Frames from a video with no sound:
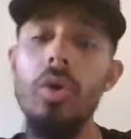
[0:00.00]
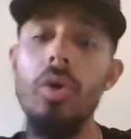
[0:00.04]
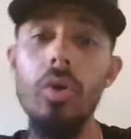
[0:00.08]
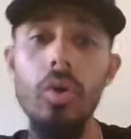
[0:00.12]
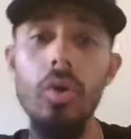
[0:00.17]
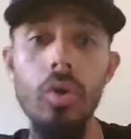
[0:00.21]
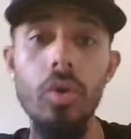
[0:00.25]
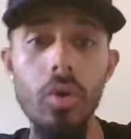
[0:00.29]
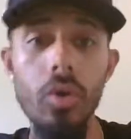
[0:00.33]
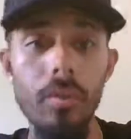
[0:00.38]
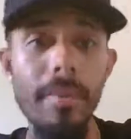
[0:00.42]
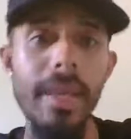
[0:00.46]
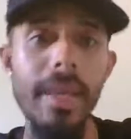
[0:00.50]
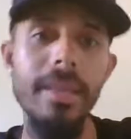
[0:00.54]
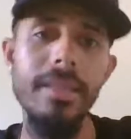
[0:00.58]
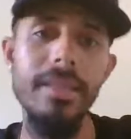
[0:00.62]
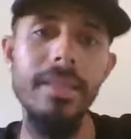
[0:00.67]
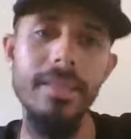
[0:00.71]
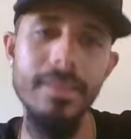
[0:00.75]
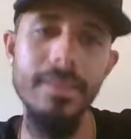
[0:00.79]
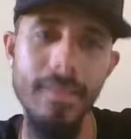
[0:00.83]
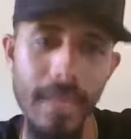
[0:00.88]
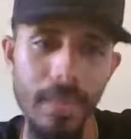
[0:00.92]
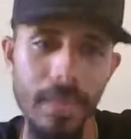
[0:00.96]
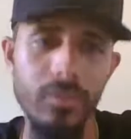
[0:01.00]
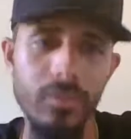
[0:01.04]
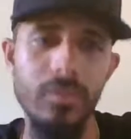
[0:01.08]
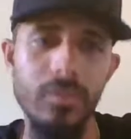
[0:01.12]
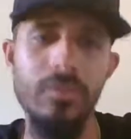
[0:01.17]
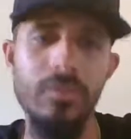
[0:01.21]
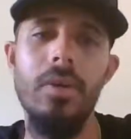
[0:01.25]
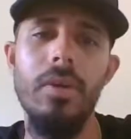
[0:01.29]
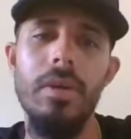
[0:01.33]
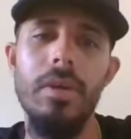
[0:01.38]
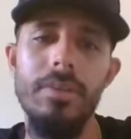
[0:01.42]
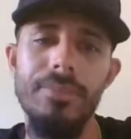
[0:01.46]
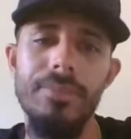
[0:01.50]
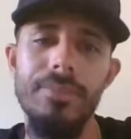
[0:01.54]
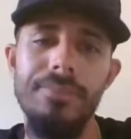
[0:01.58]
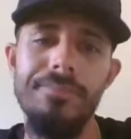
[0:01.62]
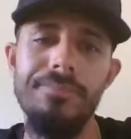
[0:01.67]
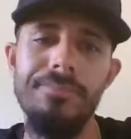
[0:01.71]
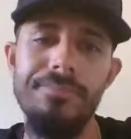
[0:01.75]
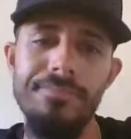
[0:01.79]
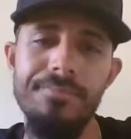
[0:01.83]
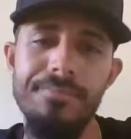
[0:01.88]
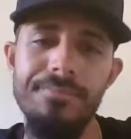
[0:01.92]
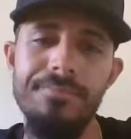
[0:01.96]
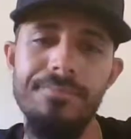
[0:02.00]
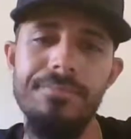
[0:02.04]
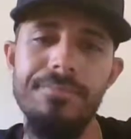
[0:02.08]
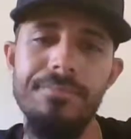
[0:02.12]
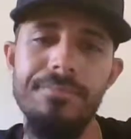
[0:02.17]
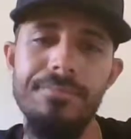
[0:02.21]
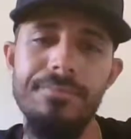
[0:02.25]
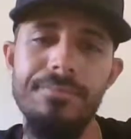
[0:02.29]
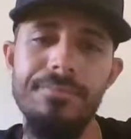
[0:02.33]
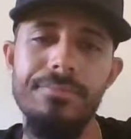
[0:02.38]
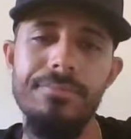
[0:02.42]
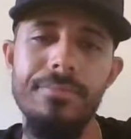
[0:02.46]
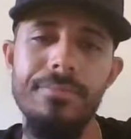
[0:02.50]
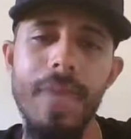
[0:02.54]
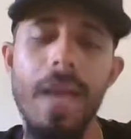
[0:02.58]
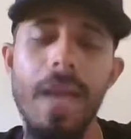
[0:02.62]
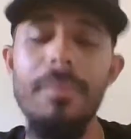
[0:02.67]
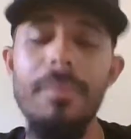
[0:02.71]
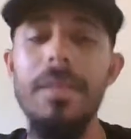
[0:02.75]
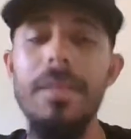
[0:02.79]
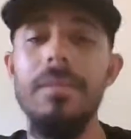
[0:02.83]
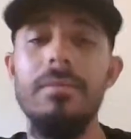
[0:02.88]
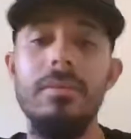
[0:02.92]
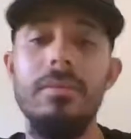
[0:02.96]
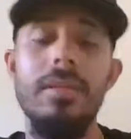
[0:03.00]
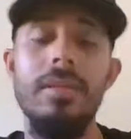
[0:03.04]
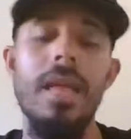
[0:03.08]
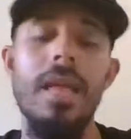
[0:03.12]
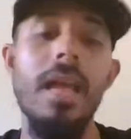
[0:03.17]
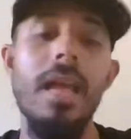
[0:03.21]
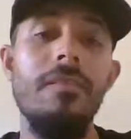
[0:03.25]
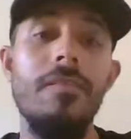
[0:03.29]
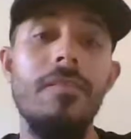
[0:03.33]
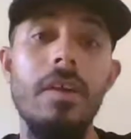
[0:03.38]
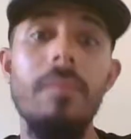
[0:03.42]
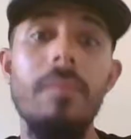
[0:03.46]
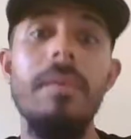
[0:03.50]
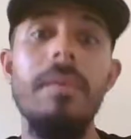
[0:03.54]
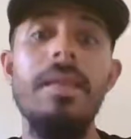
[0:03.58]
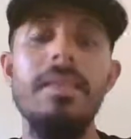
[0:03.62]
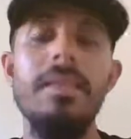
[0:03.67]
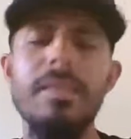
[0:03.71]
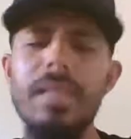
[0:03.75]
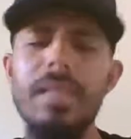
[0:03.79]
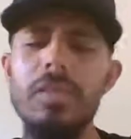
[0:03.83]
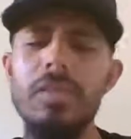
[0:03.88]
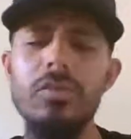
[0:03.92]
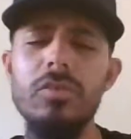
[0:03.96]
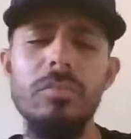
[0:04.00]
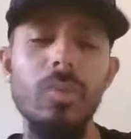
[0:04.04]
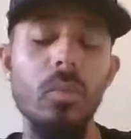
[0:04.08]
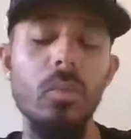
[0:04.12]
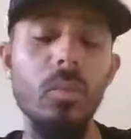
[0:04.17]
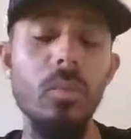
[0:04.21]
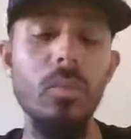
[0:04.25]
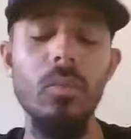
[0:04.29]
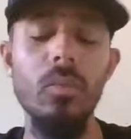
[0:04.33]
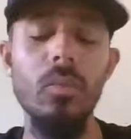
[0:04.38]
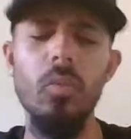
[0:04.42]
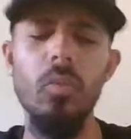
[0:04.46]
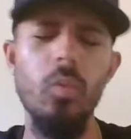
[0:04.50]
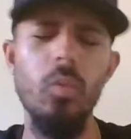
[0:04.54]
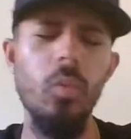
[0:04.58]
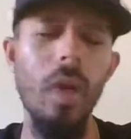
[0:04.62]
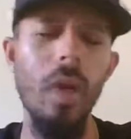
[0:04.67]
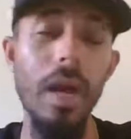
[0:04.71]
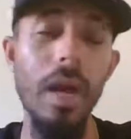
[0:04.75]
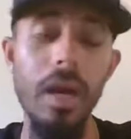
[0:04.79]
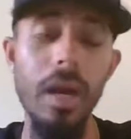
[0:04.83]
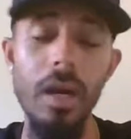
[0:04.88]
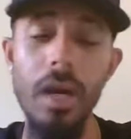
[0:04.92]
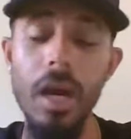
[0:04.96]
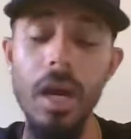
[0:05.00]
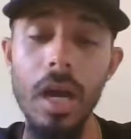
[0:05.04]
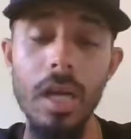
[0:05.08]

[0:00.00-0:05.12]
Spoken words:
Who made this schedule for us? I mean, the NFL made the schedule, but what?